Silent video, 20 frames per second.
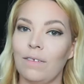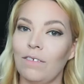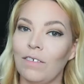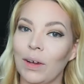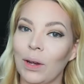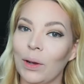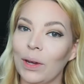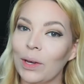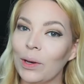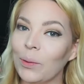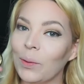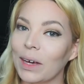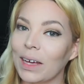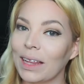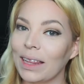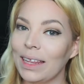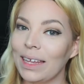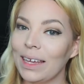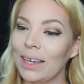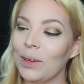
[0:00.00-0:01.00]
Very
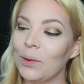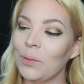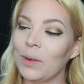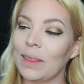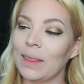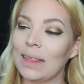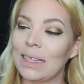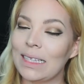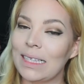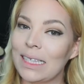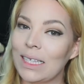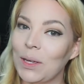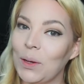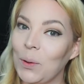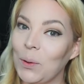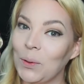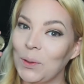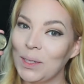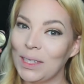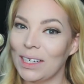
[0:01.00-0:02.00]
quickly with this
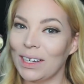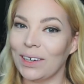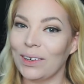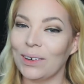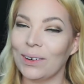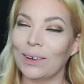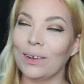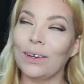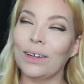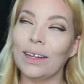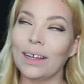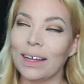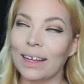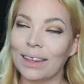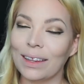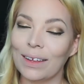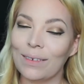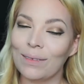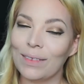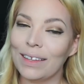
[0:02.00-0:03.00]
Golden Girl, I
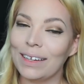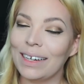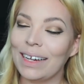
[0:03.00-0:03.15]
love the